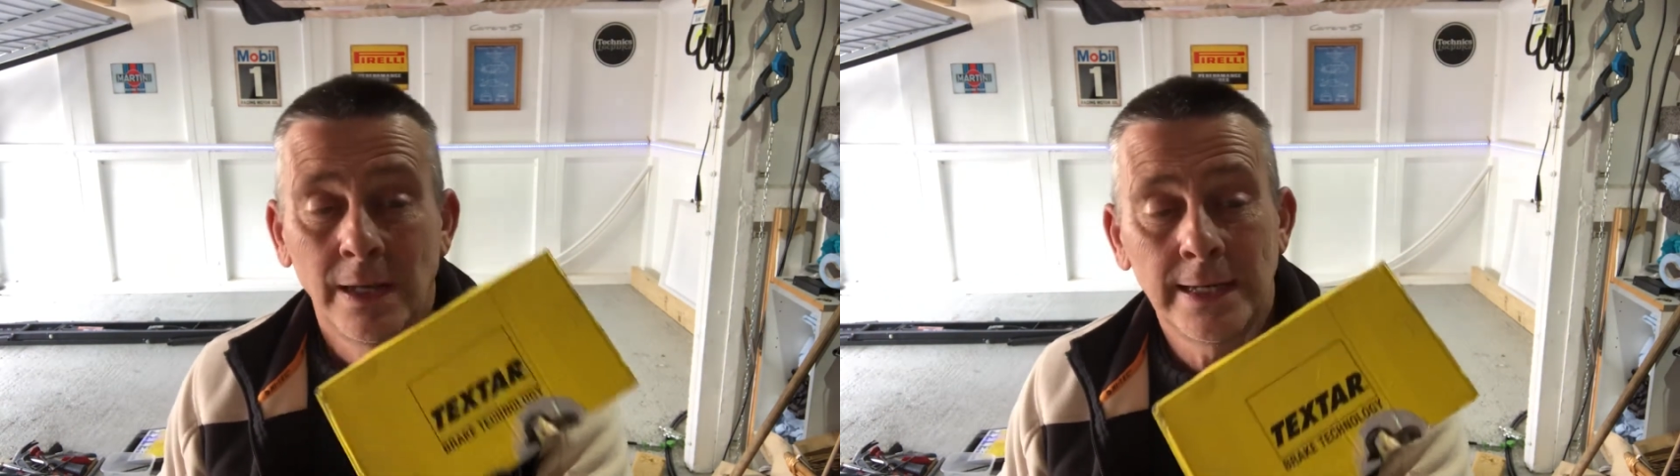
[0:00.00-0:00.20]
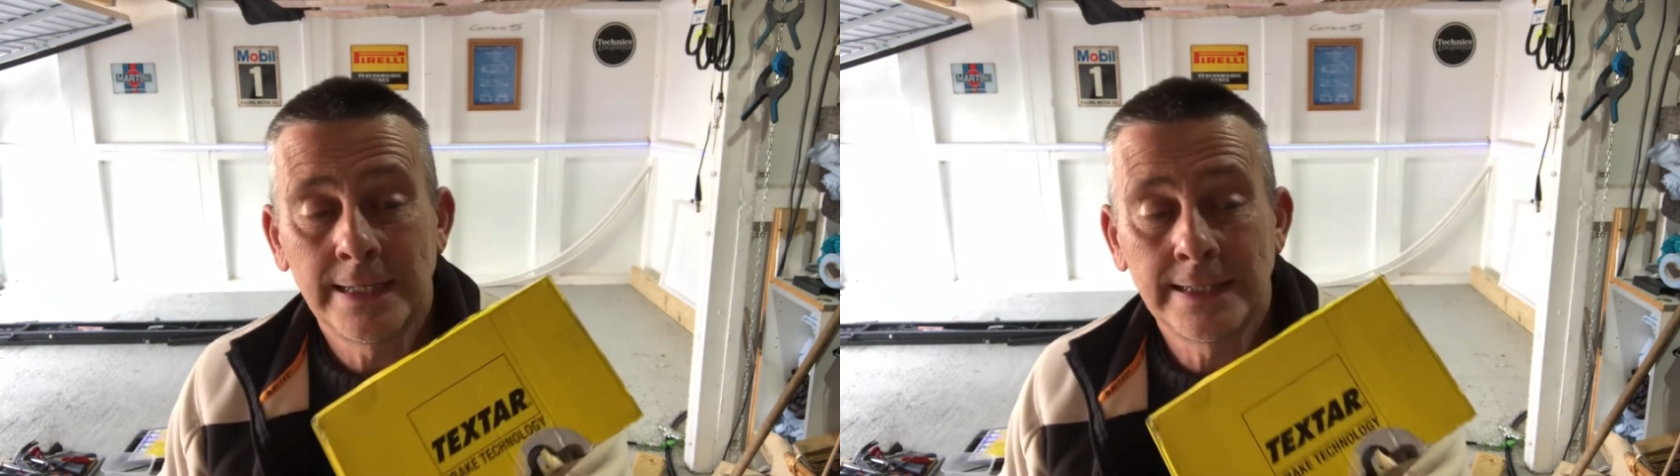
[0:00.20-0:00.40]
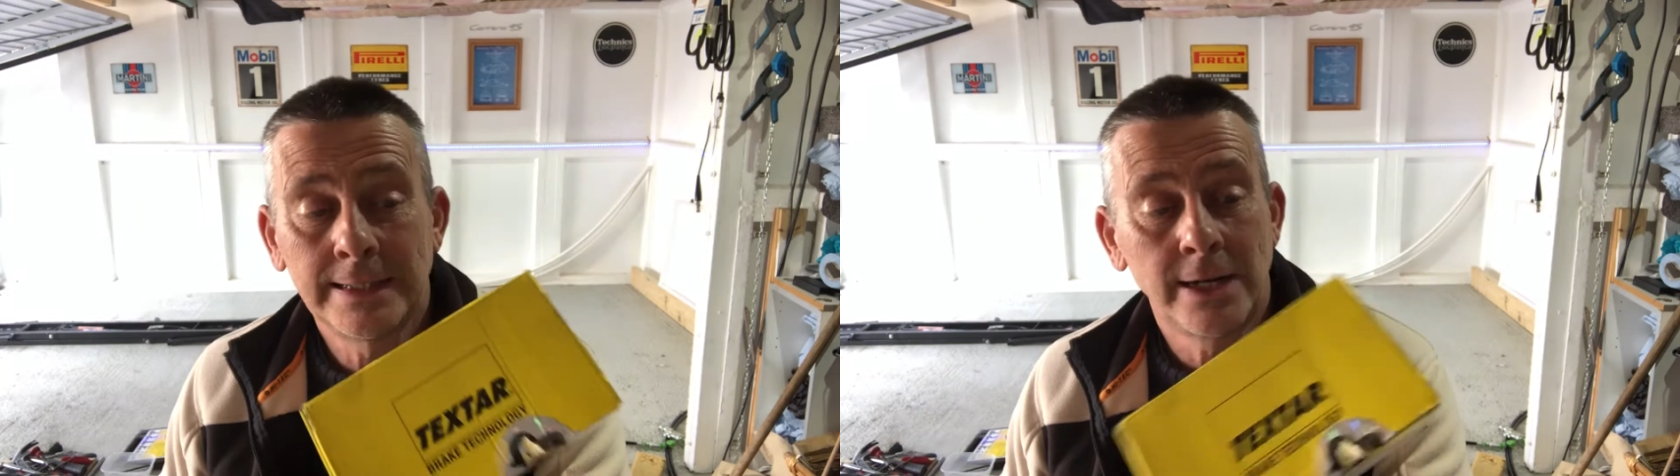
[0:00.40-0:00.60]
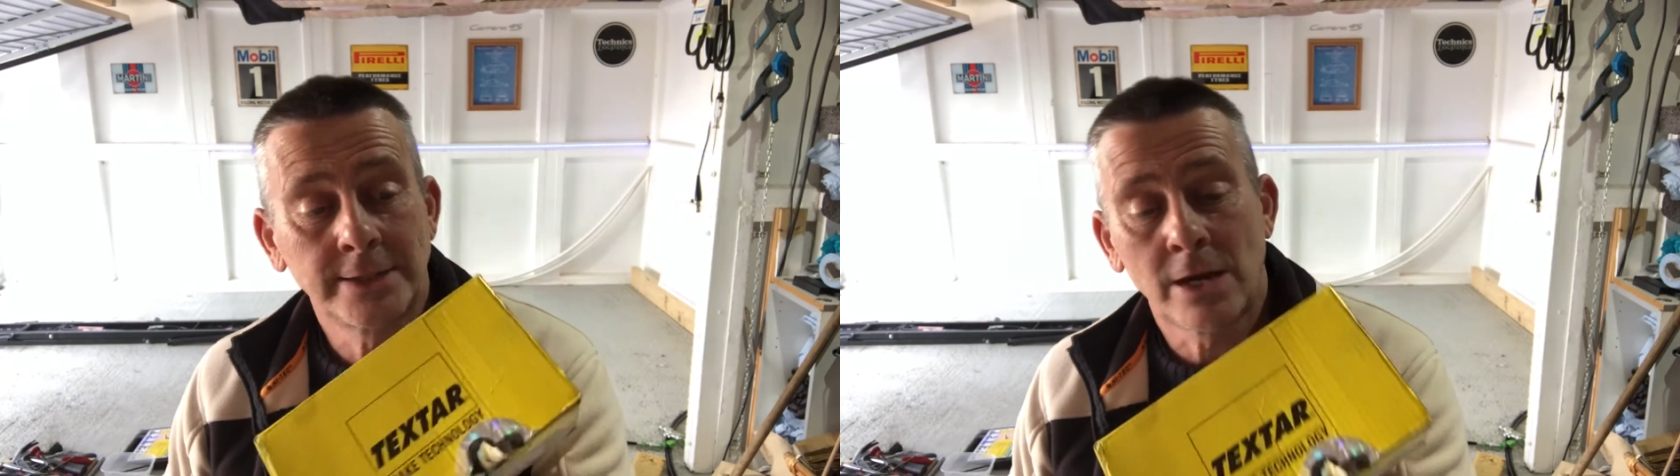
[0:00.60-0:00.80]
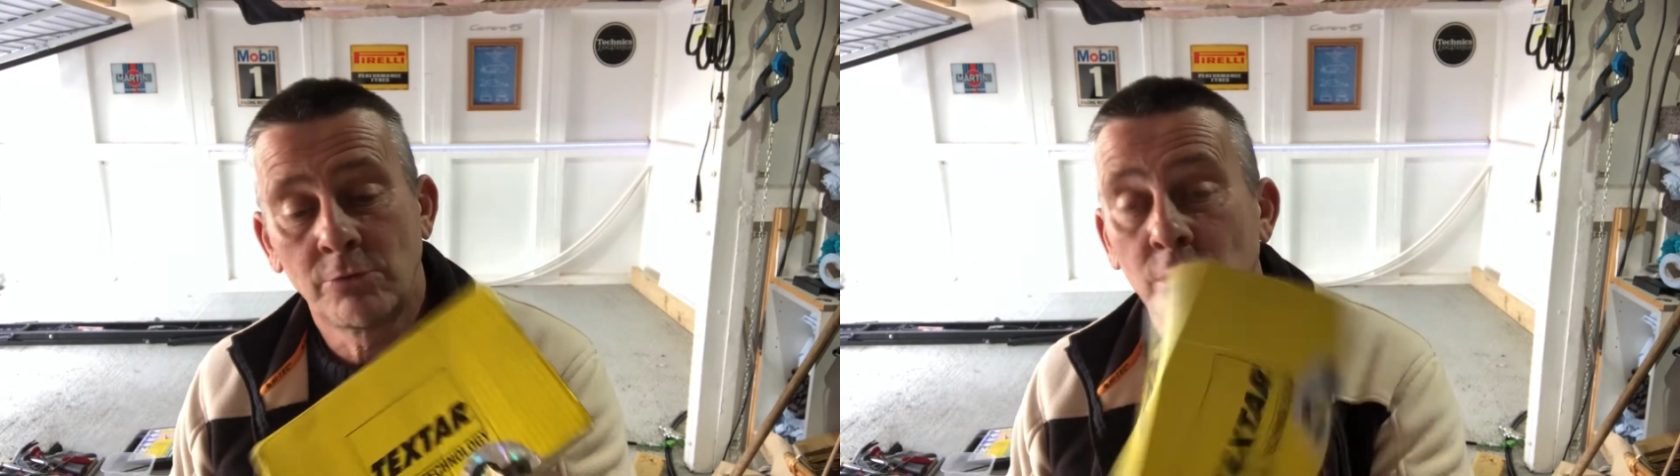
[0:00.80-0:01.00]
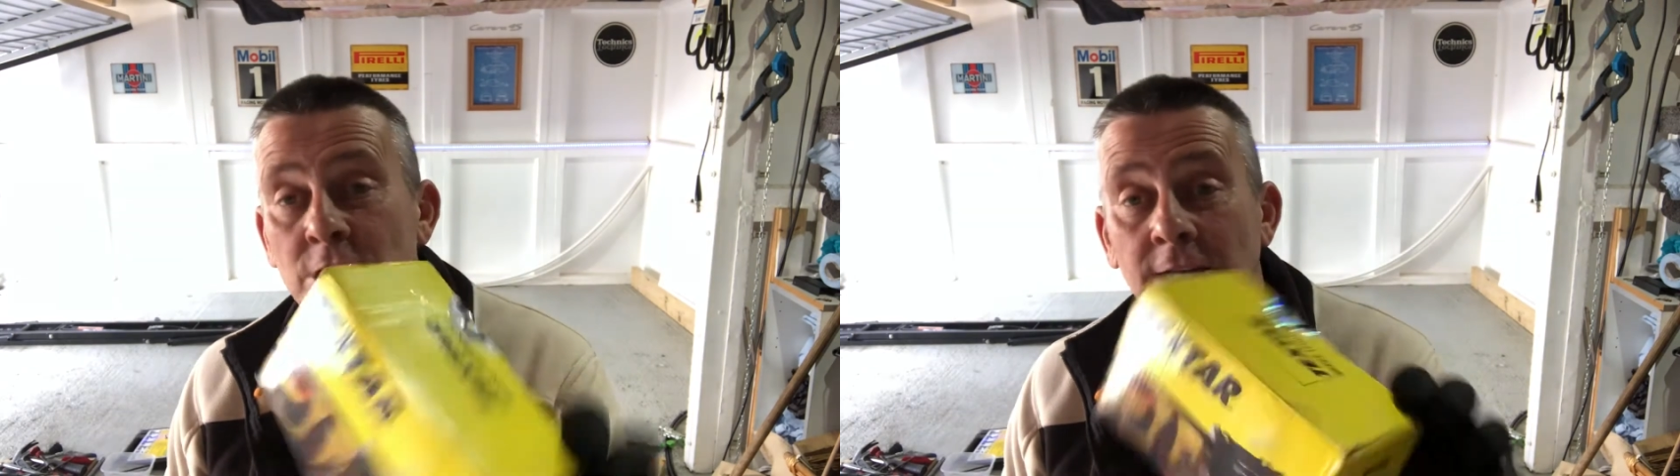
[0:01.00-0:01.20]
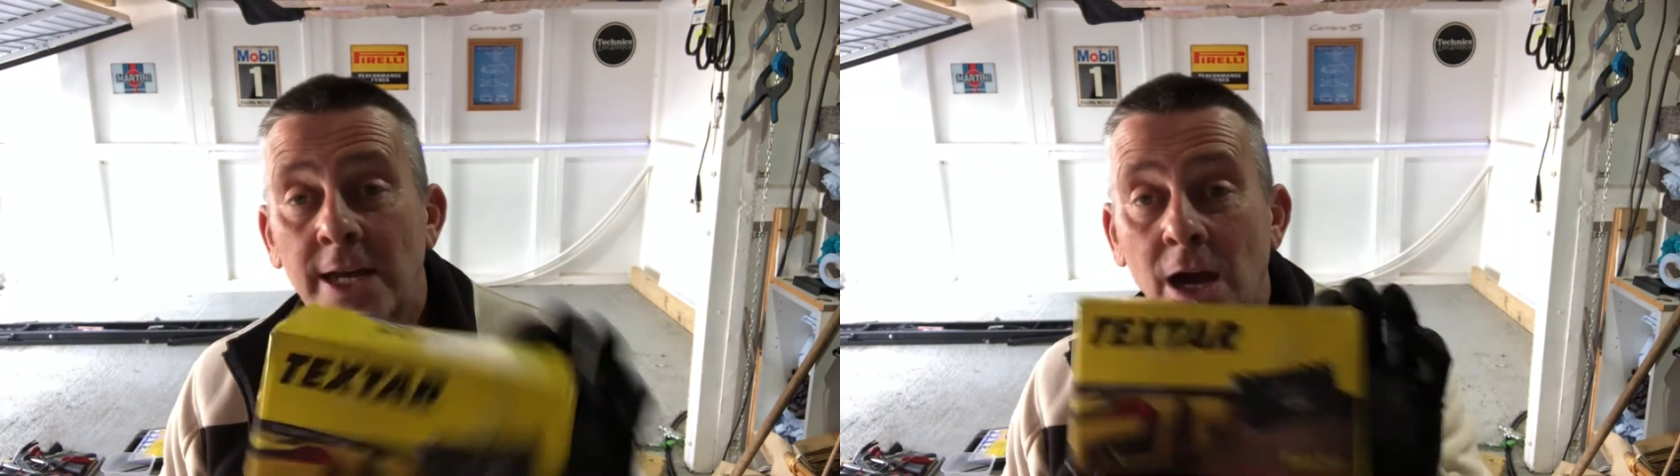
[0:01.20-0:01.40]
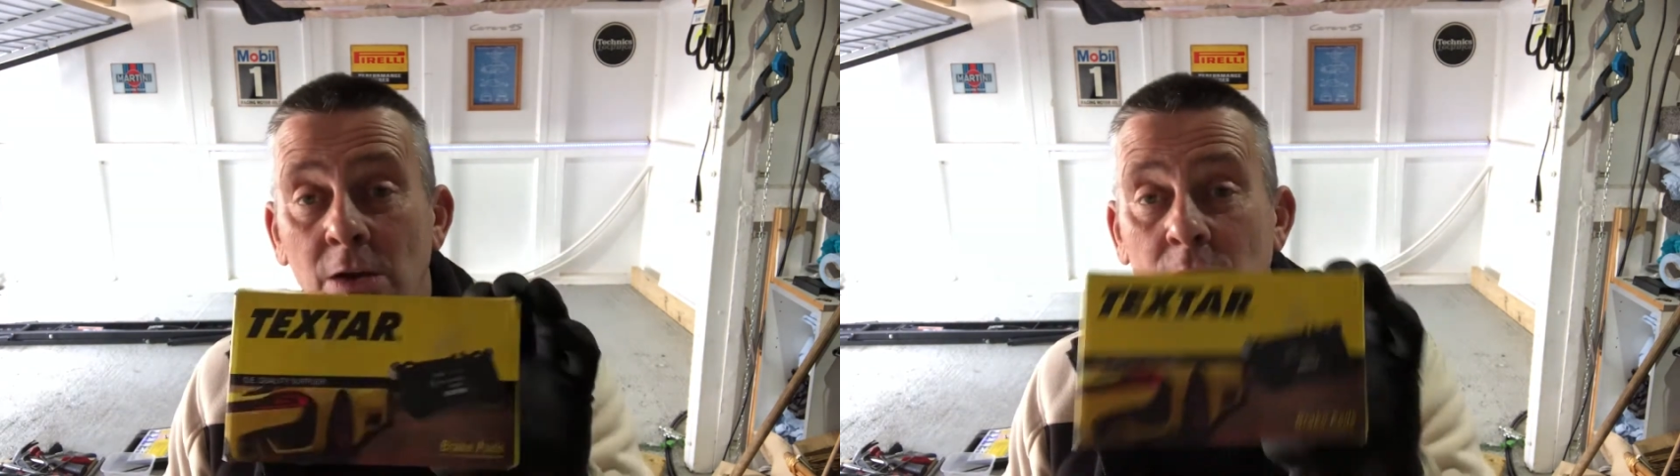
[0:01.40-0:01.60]
I don't honestly
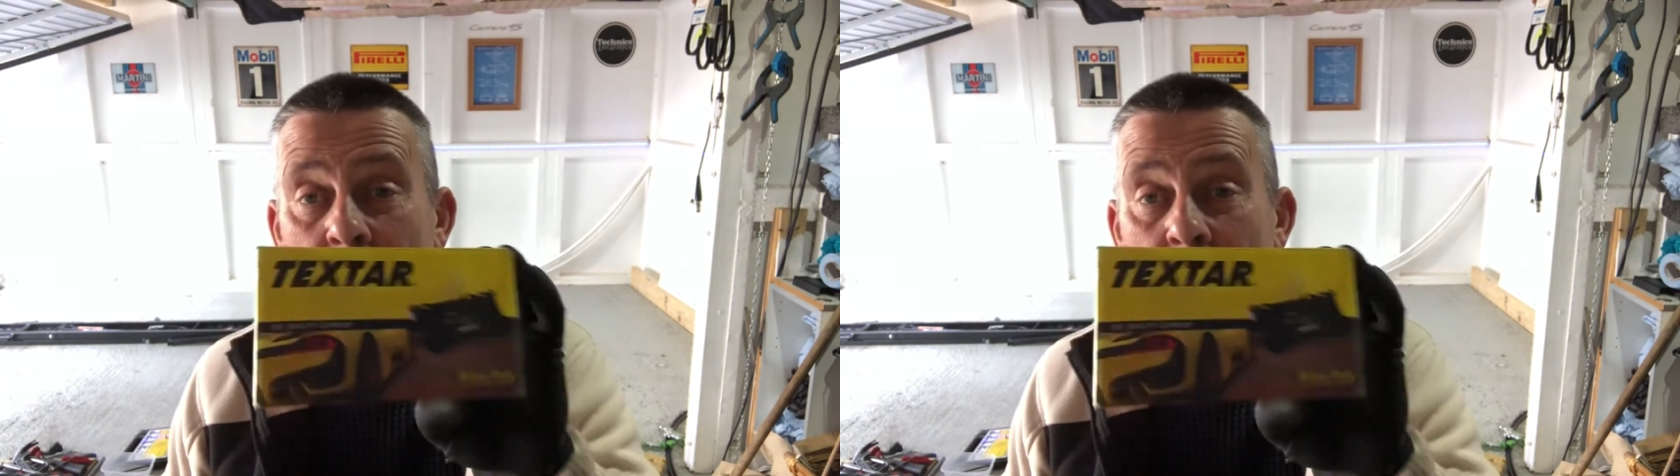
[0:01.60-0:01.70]
know.